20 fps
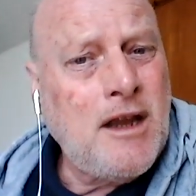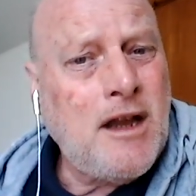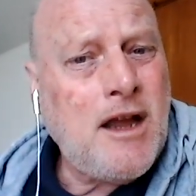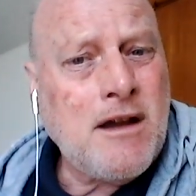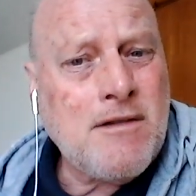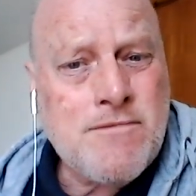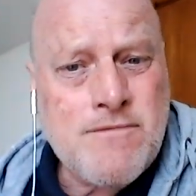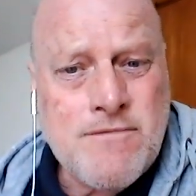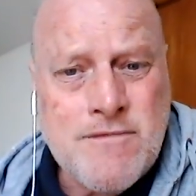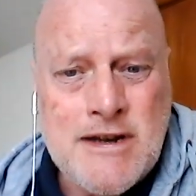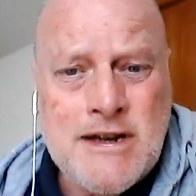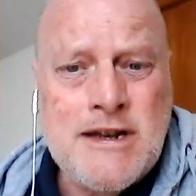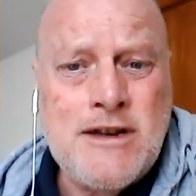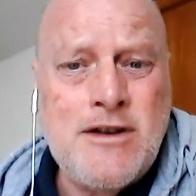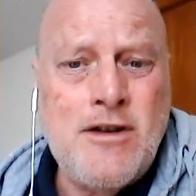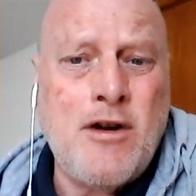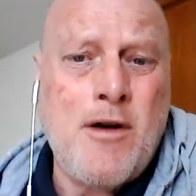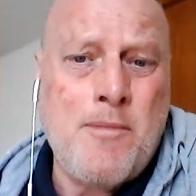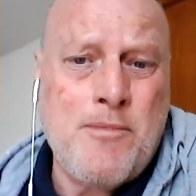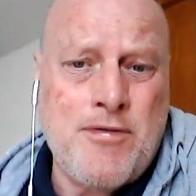I'm really
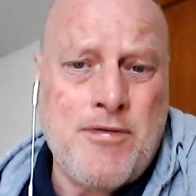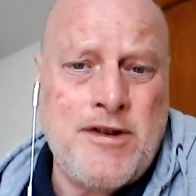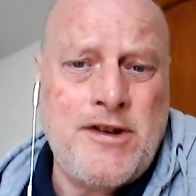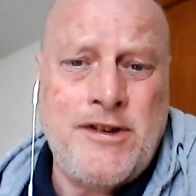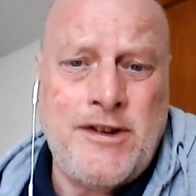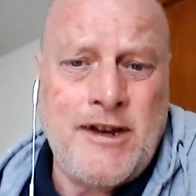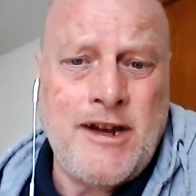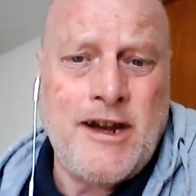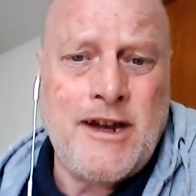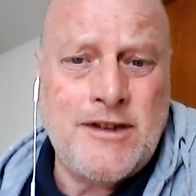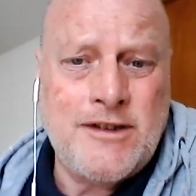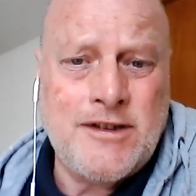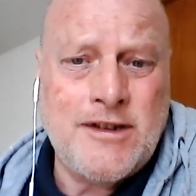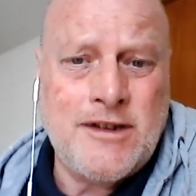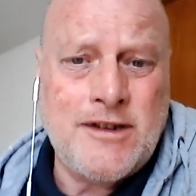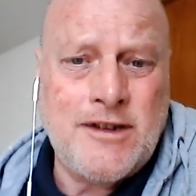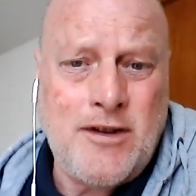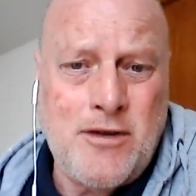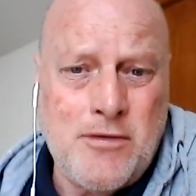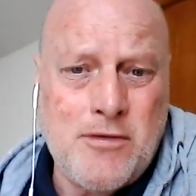not
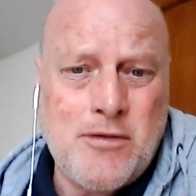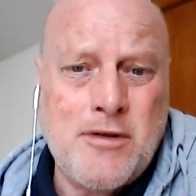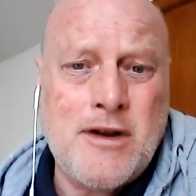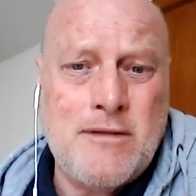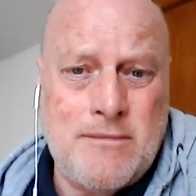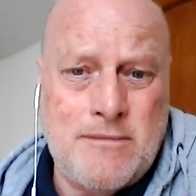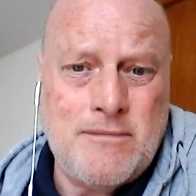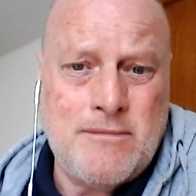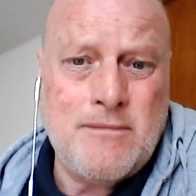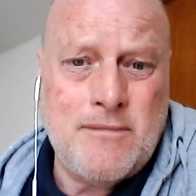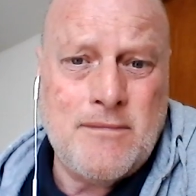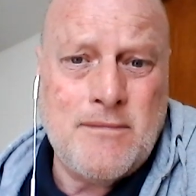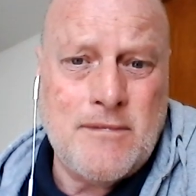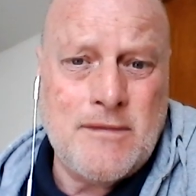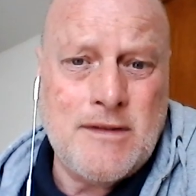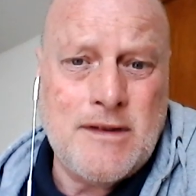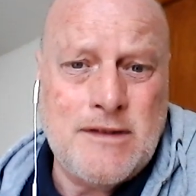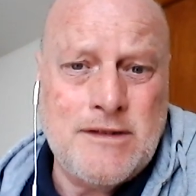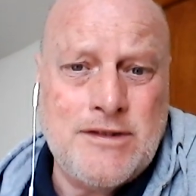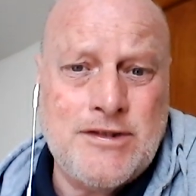appreciating your
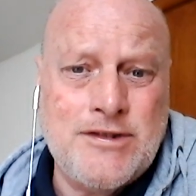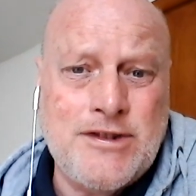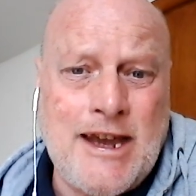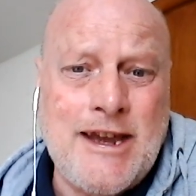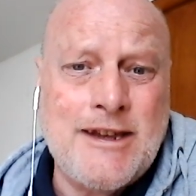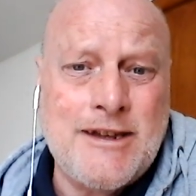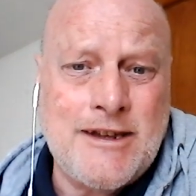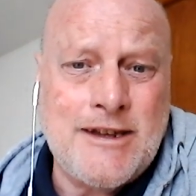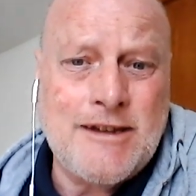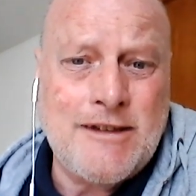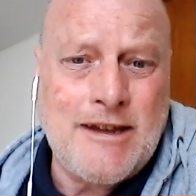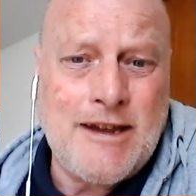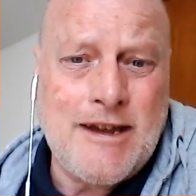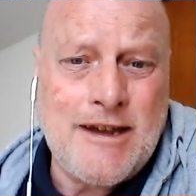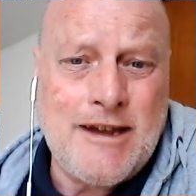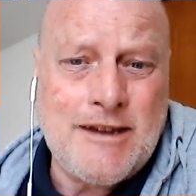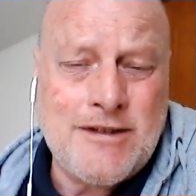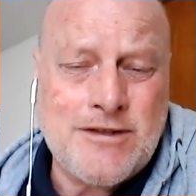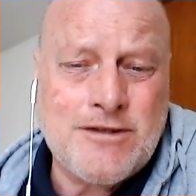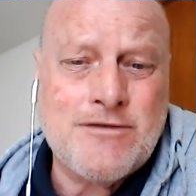standing
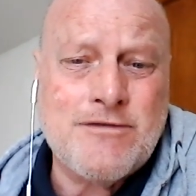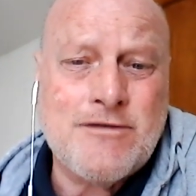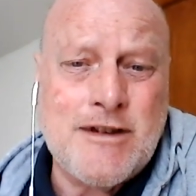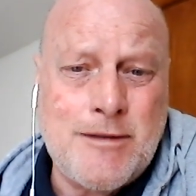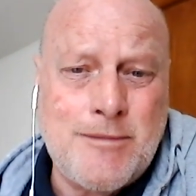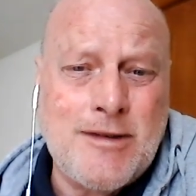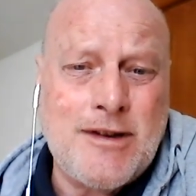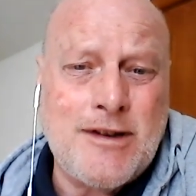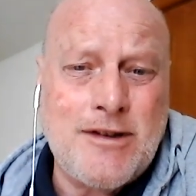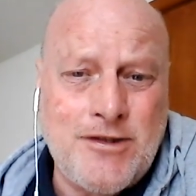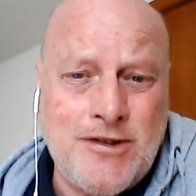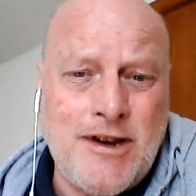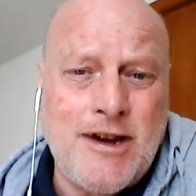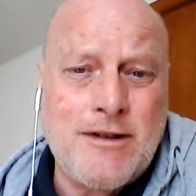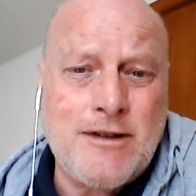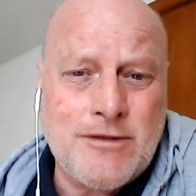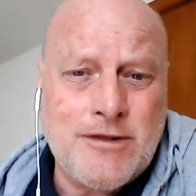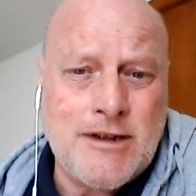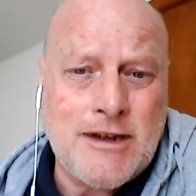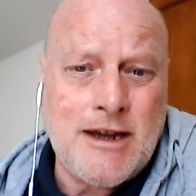there screaming and
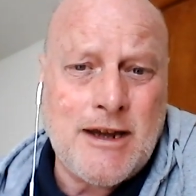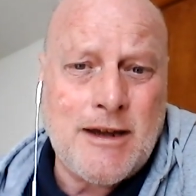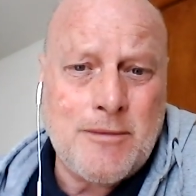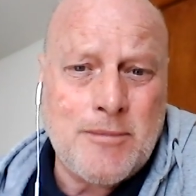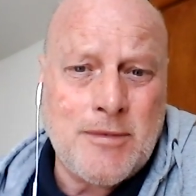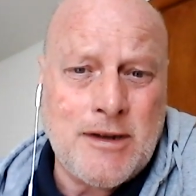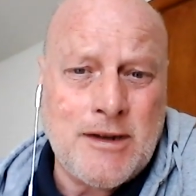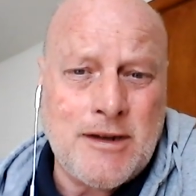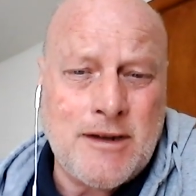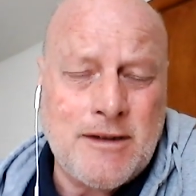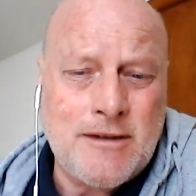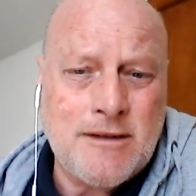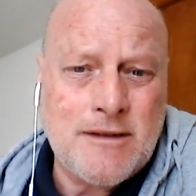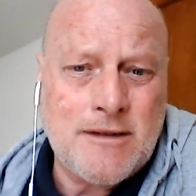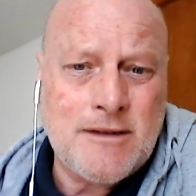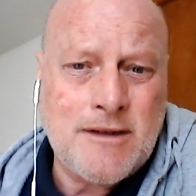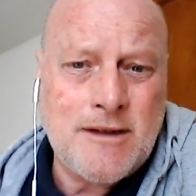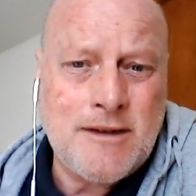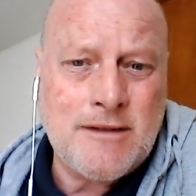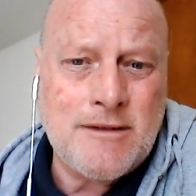shouting at me.
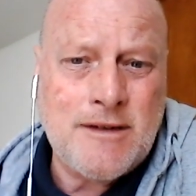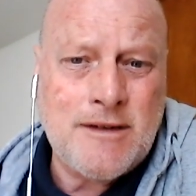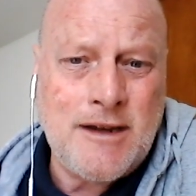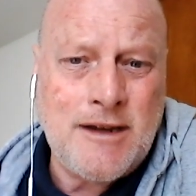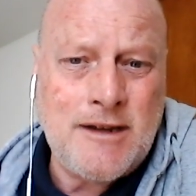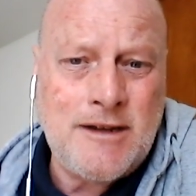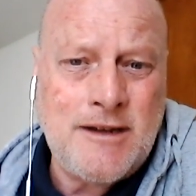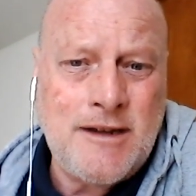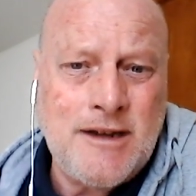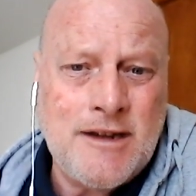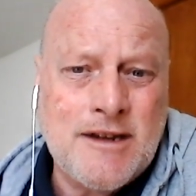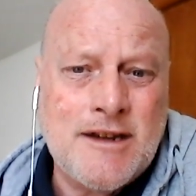Okay?